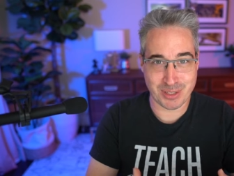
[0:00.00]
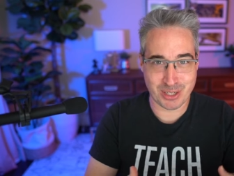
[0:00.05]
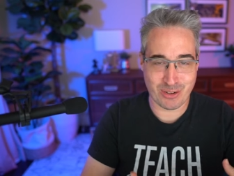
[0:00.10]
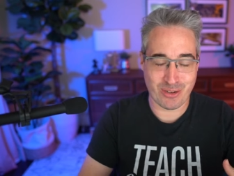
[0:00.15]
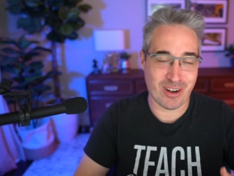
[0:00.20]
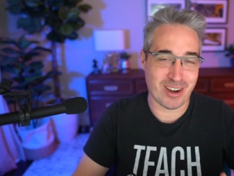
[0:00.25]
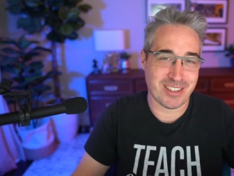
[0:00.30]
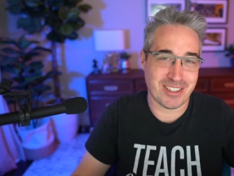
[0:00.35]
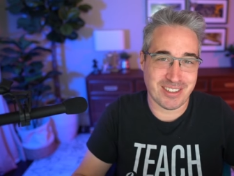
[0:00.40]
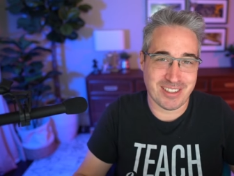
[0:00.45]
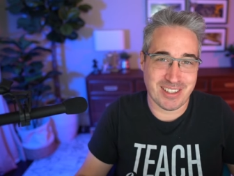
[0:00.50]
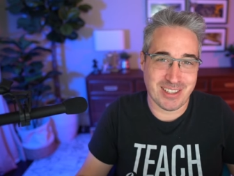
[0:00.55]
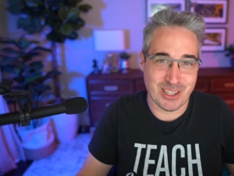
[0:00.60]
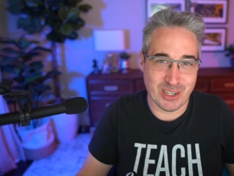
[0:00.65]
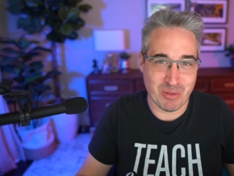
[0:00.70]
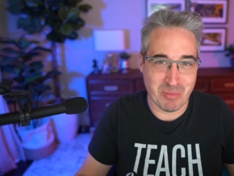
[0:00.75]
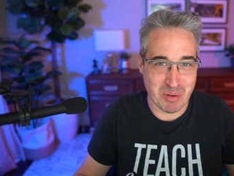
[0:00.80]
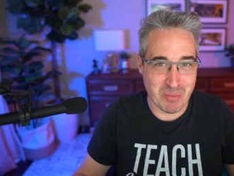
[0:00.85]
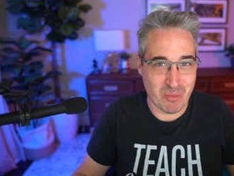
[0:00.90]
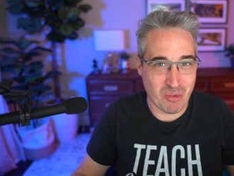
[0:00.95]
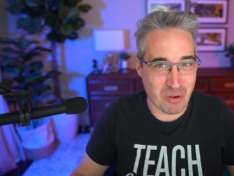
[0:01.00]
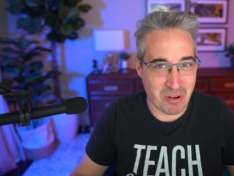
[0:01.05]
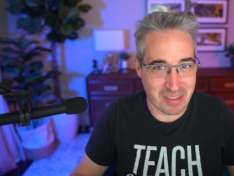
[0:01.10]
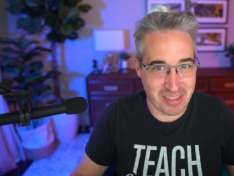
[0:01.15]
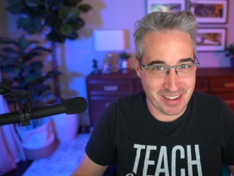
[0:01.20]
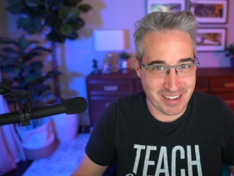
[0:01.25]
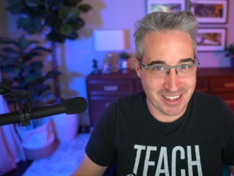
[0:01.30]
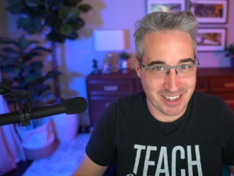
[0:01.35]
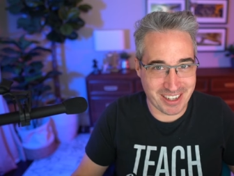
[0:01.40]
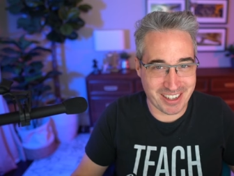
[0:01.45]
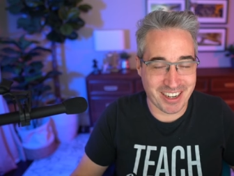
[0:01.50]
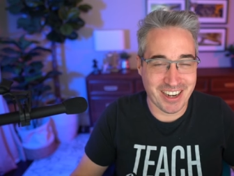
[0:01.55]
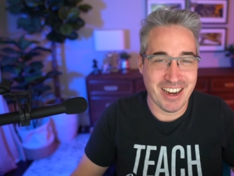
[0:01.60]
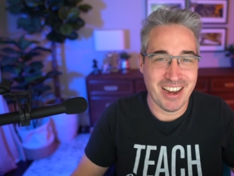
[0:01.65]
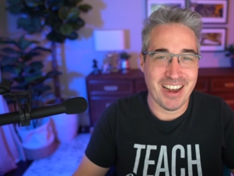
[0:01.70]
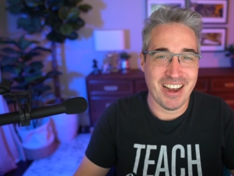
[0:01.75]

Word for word: comes across as a little bit more authentic,